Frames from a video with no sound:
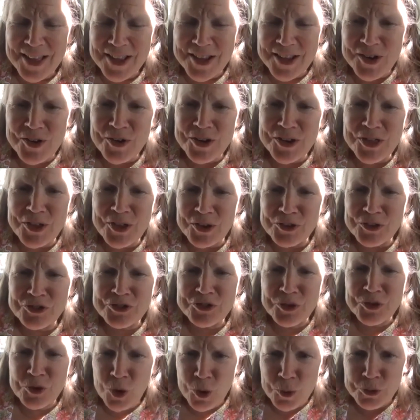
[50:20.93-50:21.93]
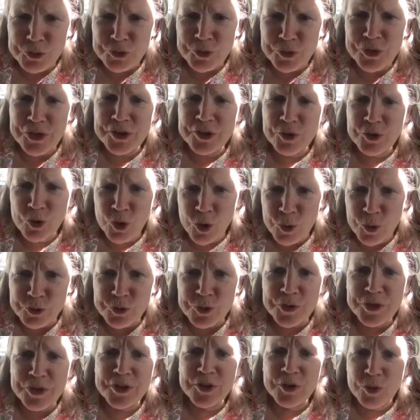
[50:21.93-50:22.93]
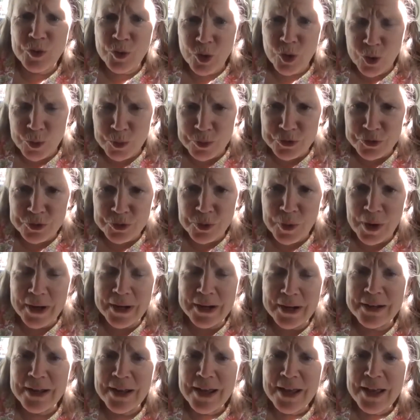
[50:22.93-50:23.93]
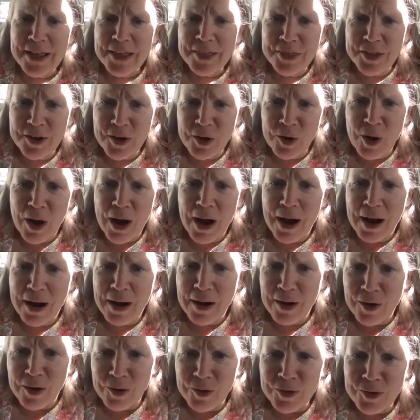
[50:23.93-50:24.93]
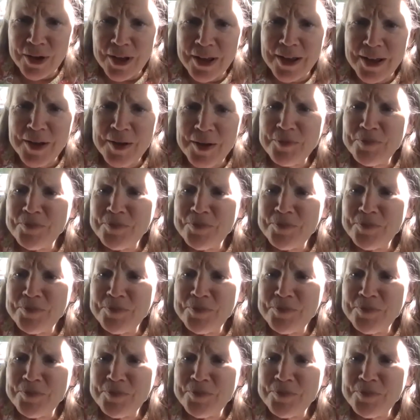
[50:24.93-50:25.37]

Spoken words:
there's groups within groups within groups, right? There are